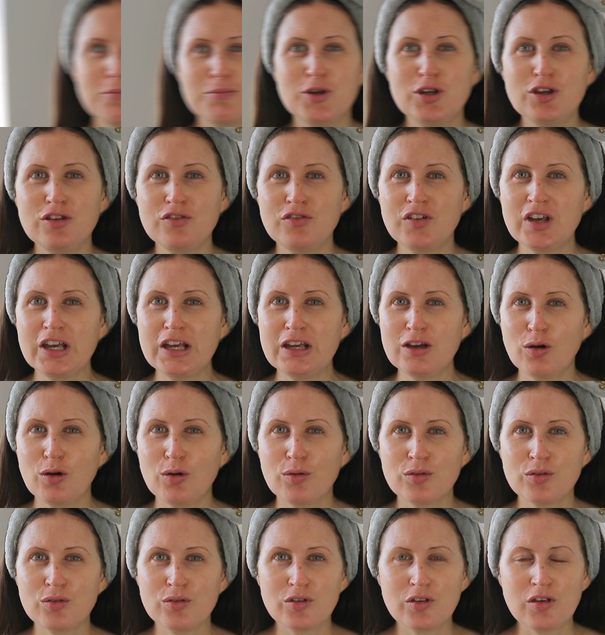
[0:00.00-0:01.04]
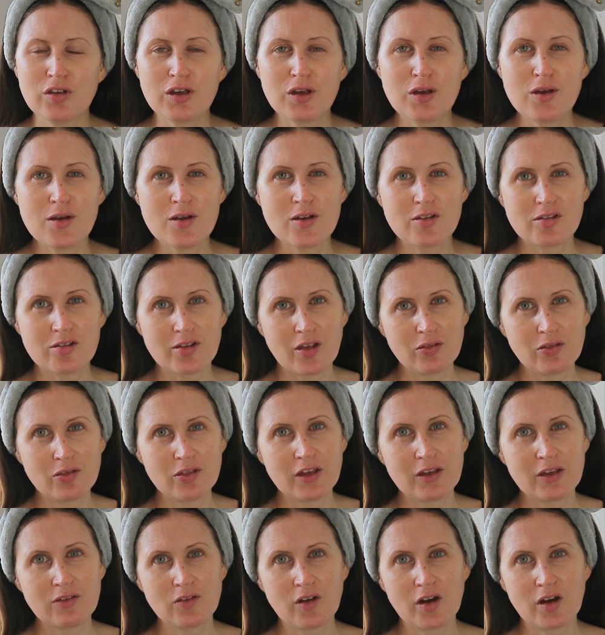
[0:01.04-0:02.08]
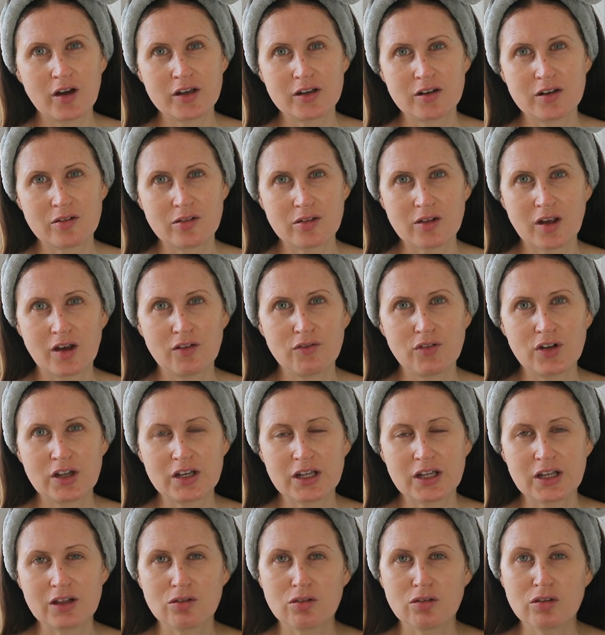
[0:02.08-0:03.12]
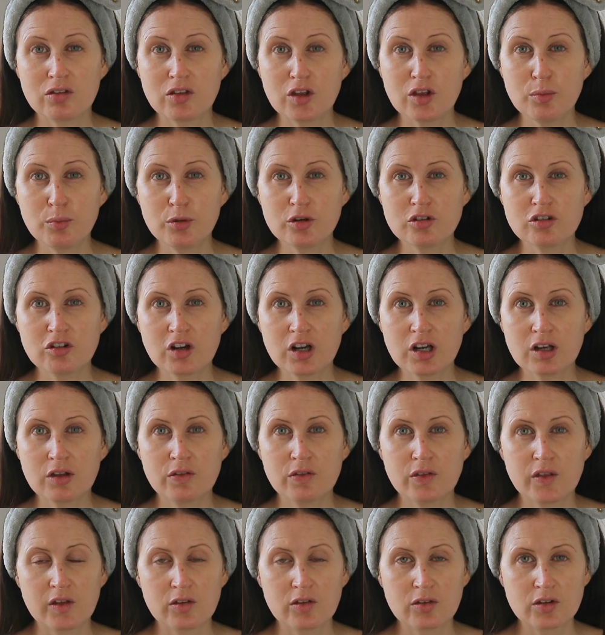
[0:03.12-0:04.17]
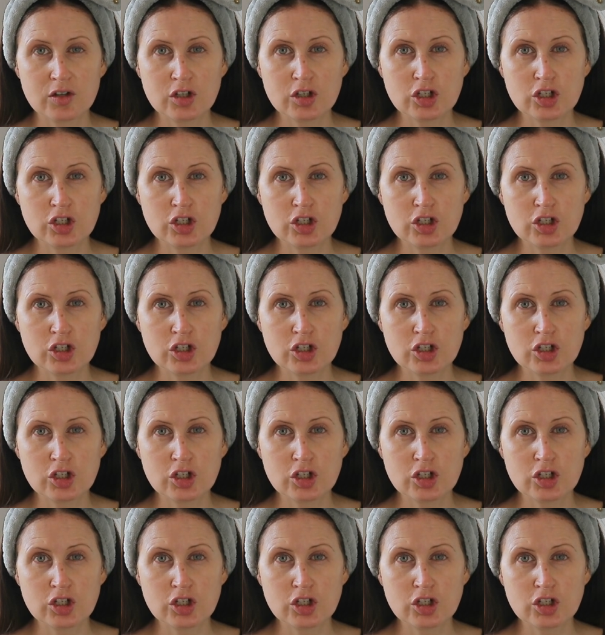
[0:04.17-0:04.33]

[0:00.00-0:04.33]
moving on to something that I discovered in Superdrug that's